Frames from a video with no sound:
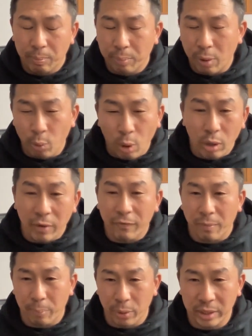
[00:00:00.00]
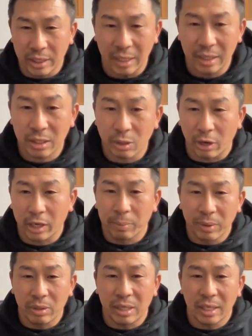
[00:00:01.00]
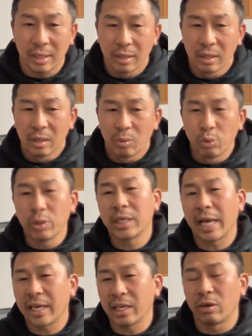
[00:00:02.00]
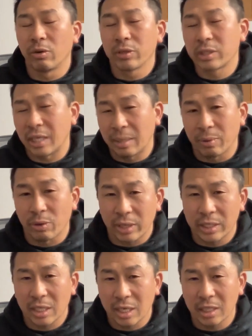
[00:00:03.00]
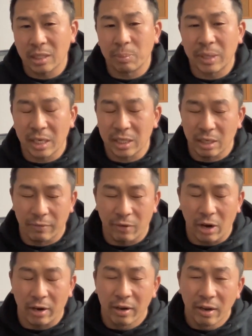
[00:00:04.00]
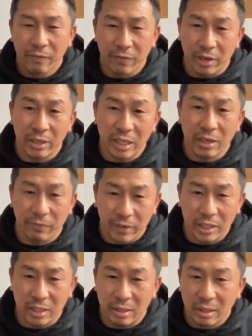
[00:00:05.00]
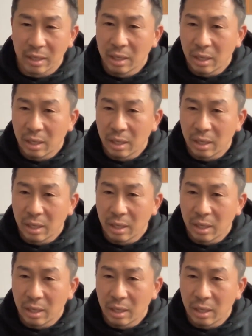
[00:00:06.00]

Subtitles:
paroling from prison to our community, we was handed over to immigration custody because of our felony conviction.